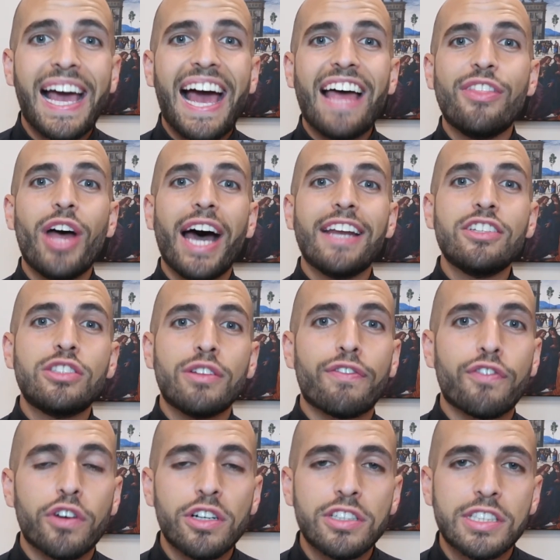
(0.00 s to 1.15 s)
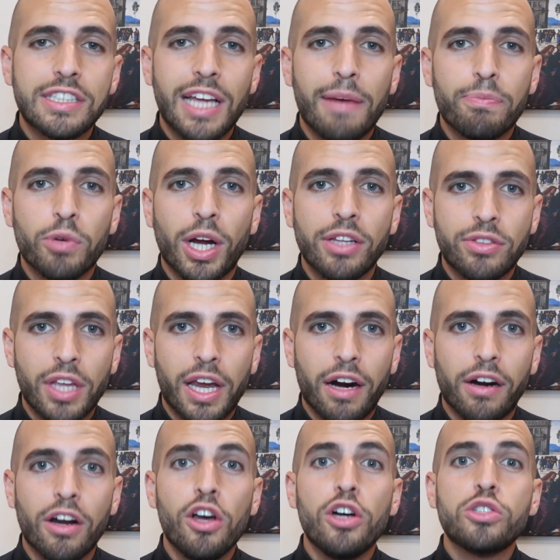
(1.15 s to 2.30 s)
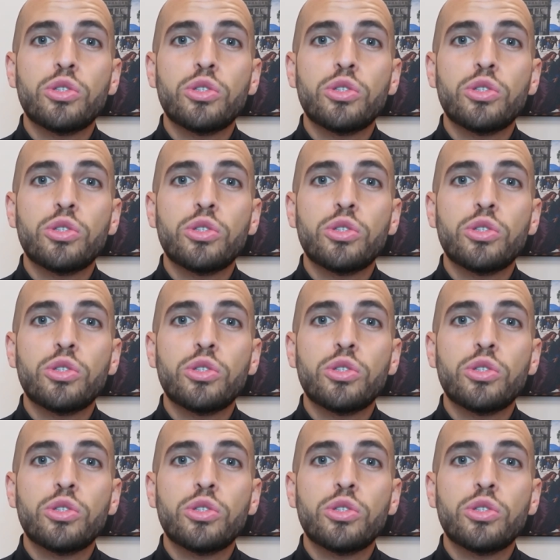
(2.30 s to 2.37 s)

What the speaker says: And that is the first step right there